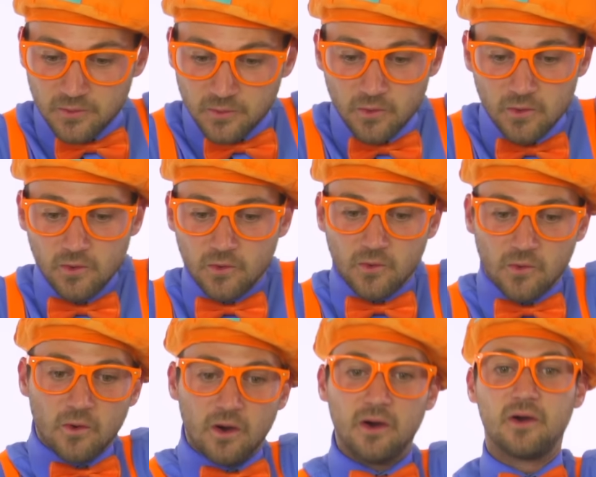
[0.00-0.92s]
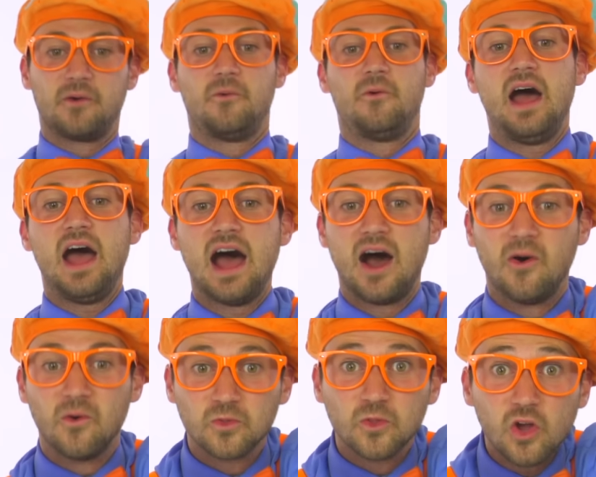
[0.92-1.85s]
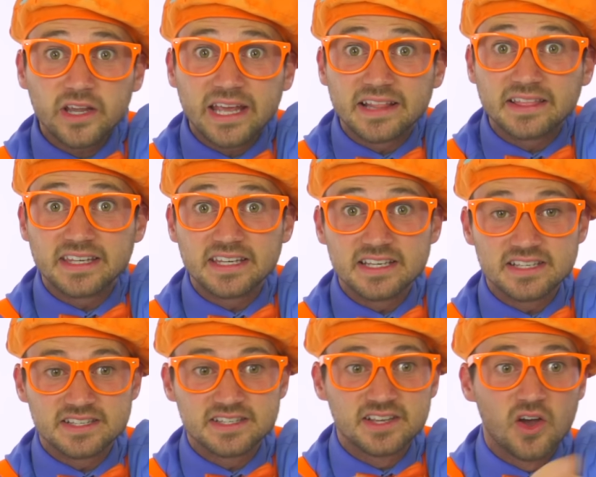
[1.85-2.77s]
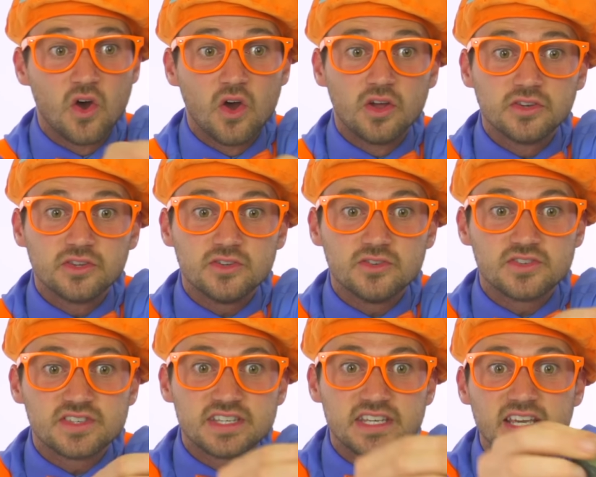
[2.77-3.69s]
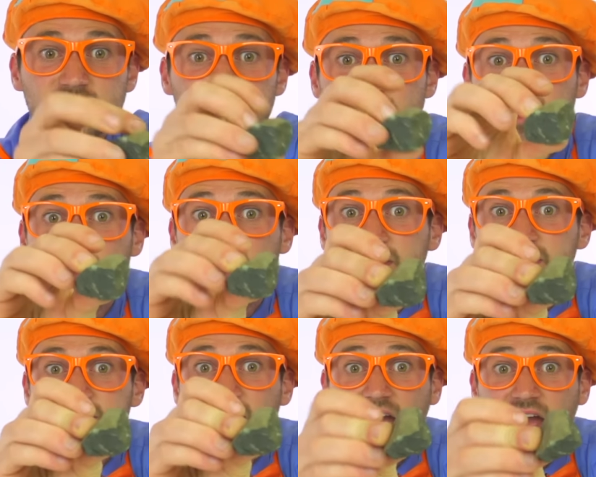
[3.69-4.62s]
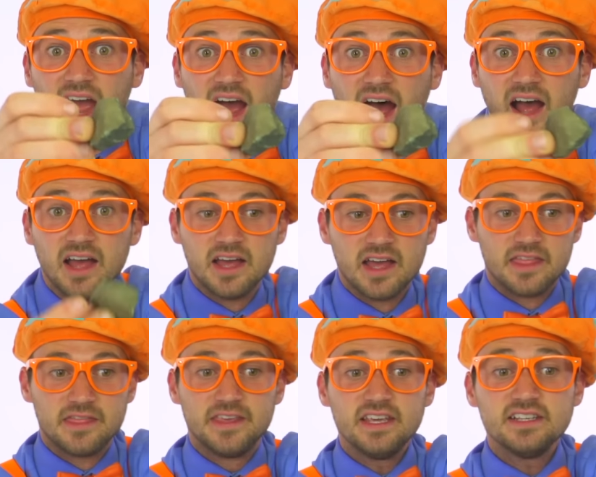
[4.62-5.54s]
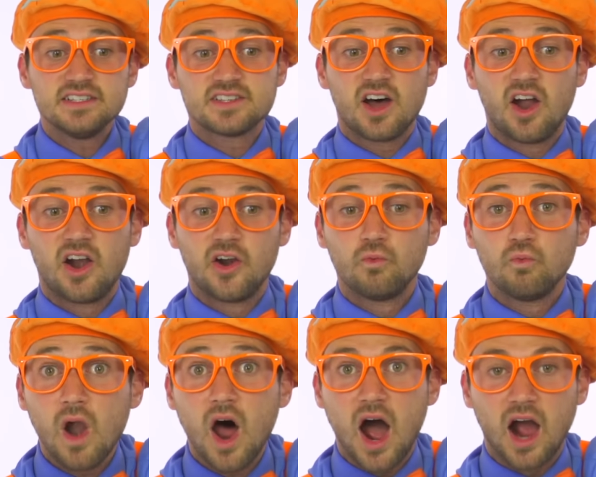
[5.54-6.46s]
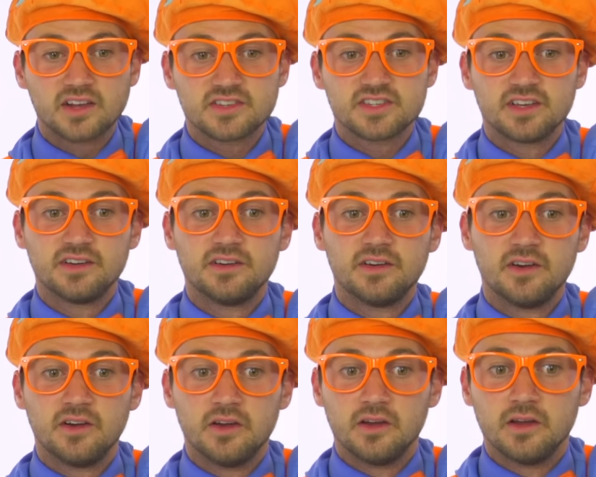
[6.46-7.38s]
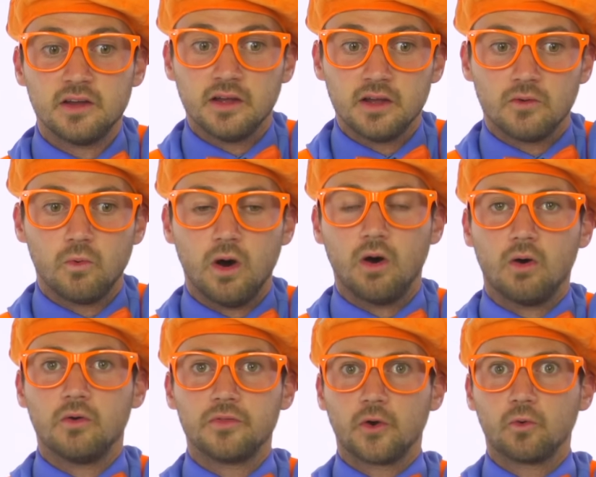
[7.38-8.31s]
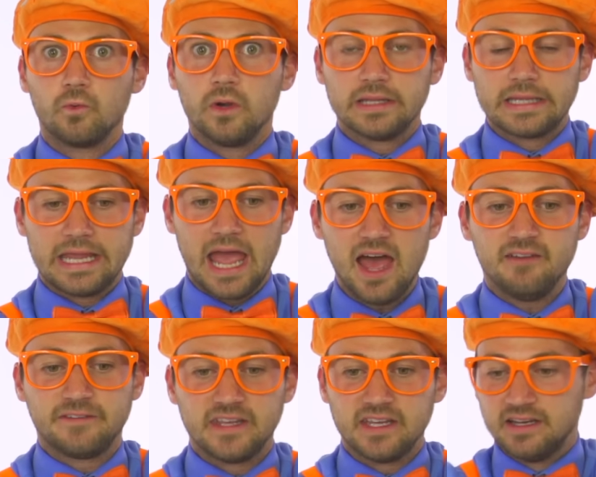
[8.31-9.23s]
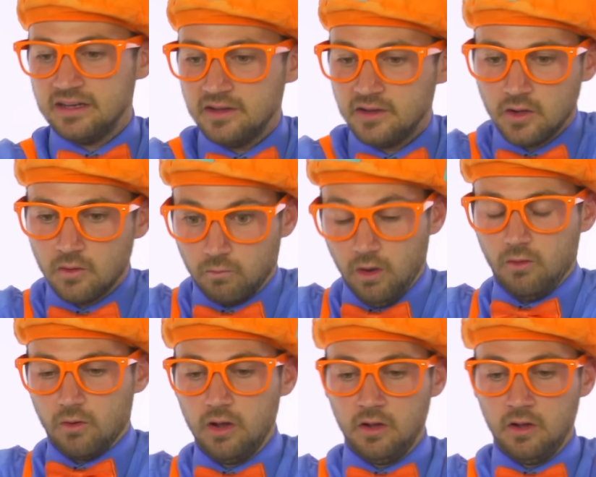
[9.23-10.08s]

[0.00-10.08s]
Ooh, wow, look at these. Do you see them? Yeah, these are rocks. Whoa, they're really heavy. Whoa.